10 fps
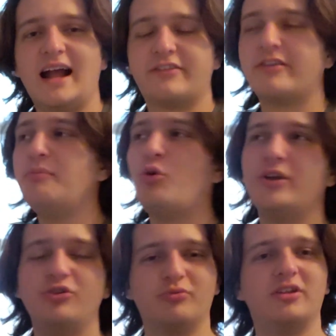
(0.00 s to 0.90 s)
at some
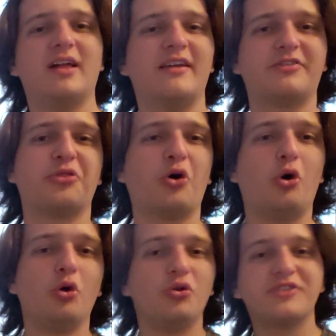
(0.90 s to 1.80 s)
point you realize that the
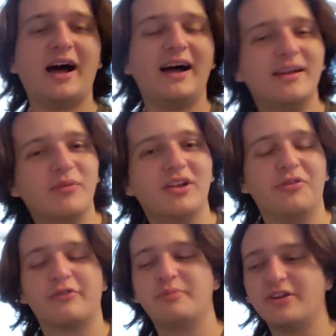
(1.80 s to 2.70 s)
whole time
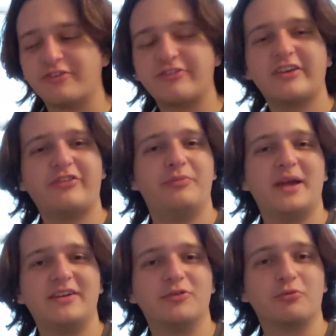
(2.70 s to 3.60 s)
there's been a sixth
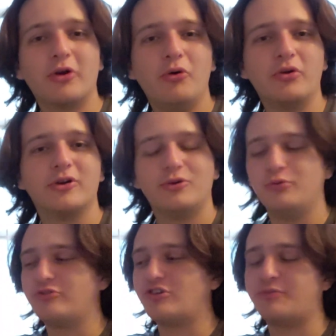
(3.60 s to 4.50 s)
bandit rogue
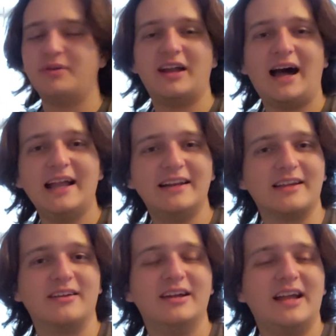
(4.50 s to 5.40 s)
who's just been
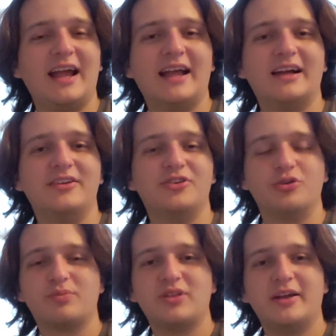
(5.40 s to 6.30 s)
hiding, and
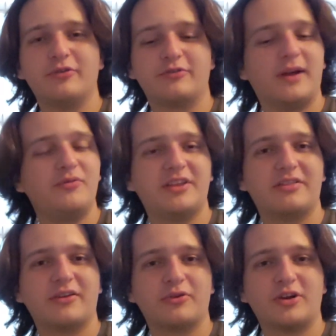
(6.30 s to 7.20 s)
your players, right when they
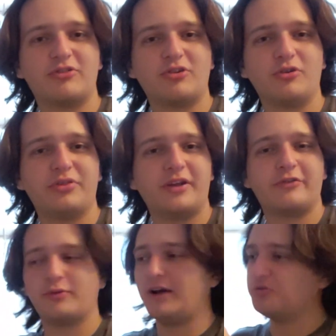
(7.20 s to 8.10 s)
think they're going to turn things
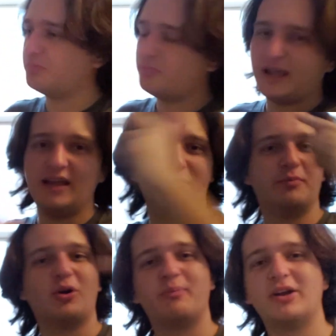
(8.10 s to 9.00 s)
around, bam, the
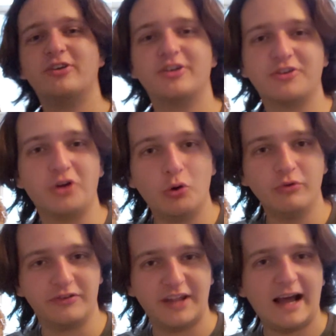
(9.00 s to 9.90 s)
barbarian
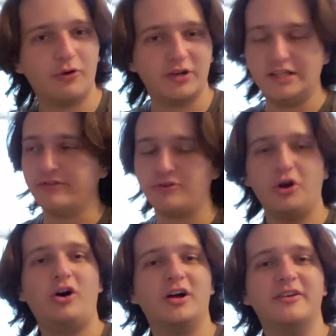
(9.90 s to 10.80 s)
goes down, he's
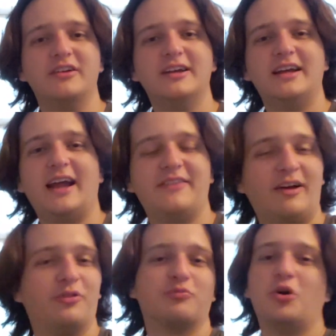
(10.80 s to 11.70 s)
gone, and
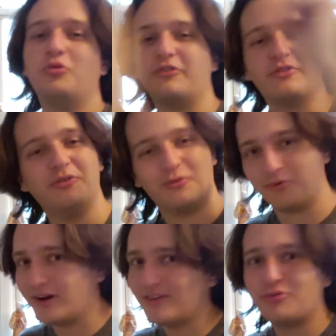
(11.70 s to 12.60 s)
now the rogue's
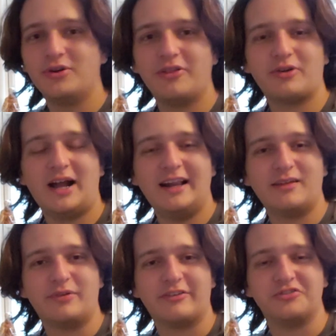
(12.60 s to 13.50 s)
running to another
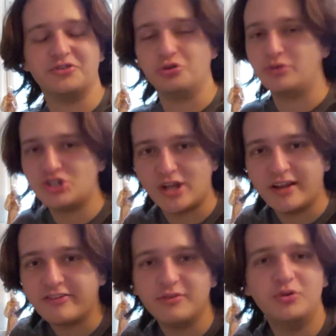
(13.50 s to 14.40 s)
hiding position. Do we
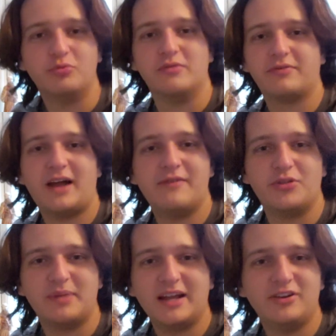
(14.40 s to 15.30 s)
chase him? Do we revive the
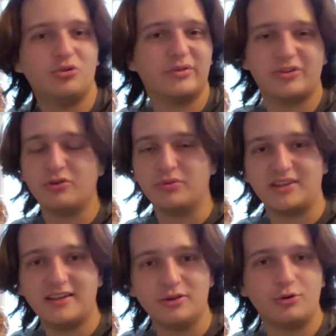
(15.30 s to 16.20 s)
bandit? Do we deal with
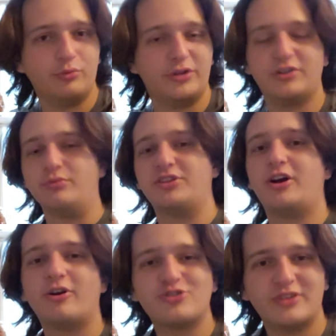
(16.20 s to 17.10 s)
the healer? Do we deal with the
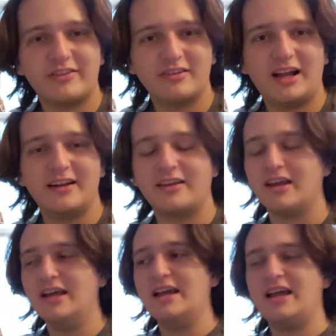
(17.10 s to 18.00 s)
archer that's in hiding?
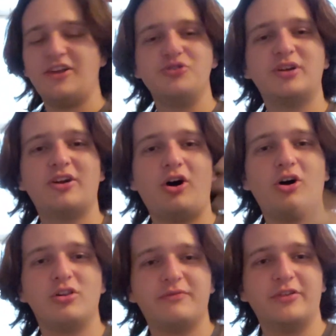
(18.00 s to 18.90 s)
And you get
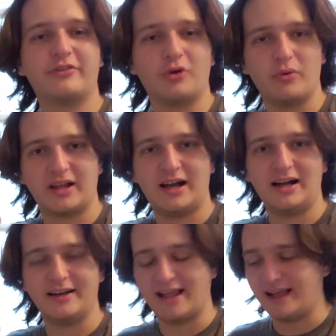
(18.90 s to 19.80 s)
all of this going
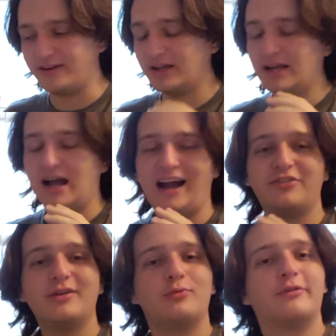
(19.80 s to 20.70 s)
on, and I
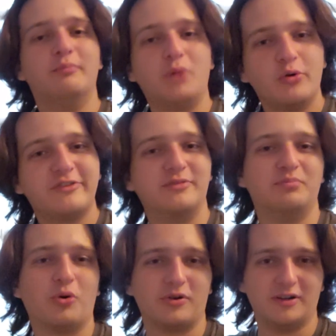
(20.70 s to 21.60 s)
think what's most
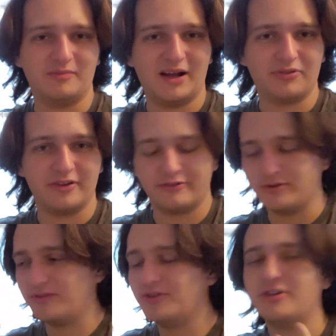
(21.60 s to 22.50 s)
important about this, you
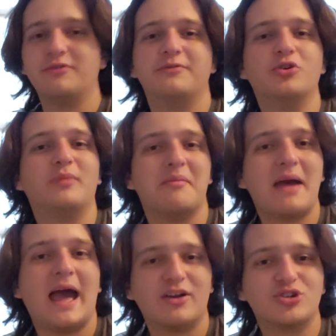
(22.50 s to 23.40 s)
can feel my
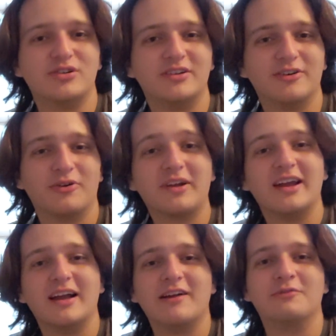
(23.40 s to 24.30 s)
passion here,
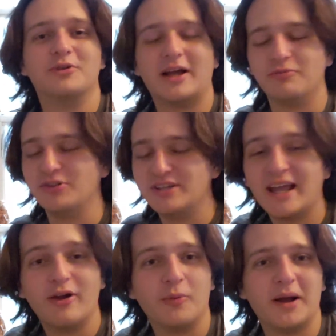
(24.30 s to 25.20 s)
okay? I really
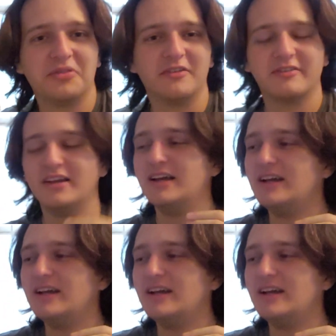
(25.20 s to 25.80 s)
care about this.